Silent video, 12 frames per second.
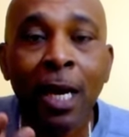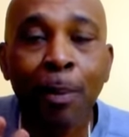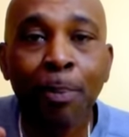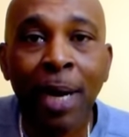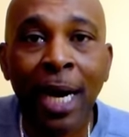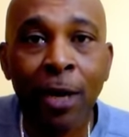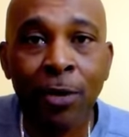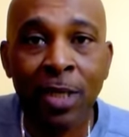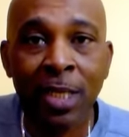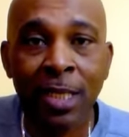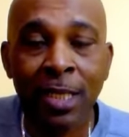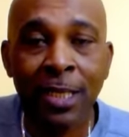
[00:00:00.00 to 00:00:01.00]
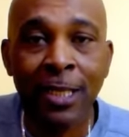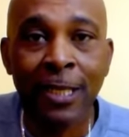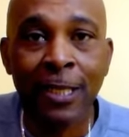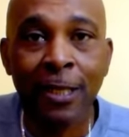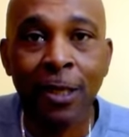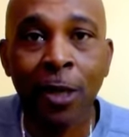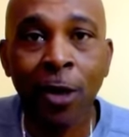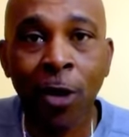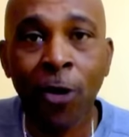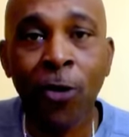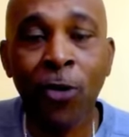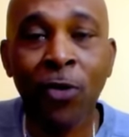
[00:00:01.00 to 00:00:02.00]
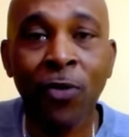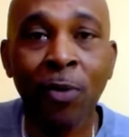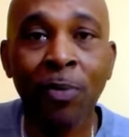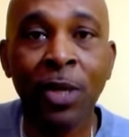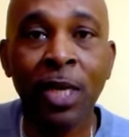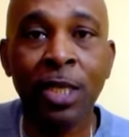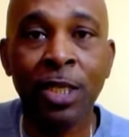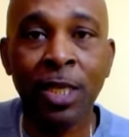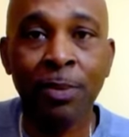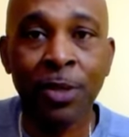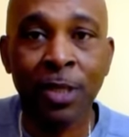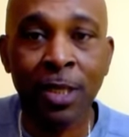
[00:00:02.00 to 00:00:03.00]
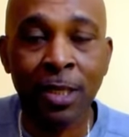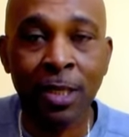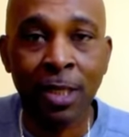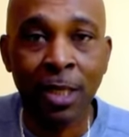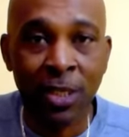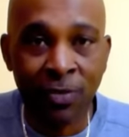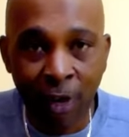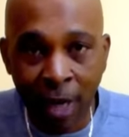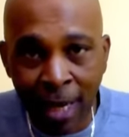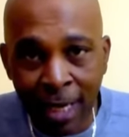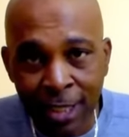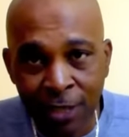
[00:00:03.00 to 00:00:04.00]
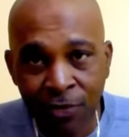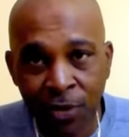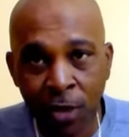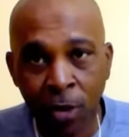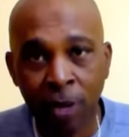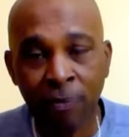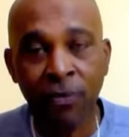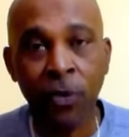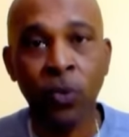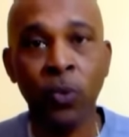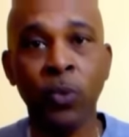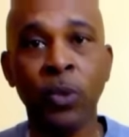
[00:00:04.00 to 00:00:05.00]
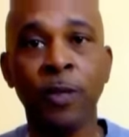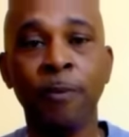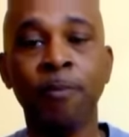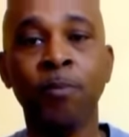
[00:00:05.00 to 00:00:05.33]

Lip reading: Hippocrates learned from the Egyptians his philosophy on food.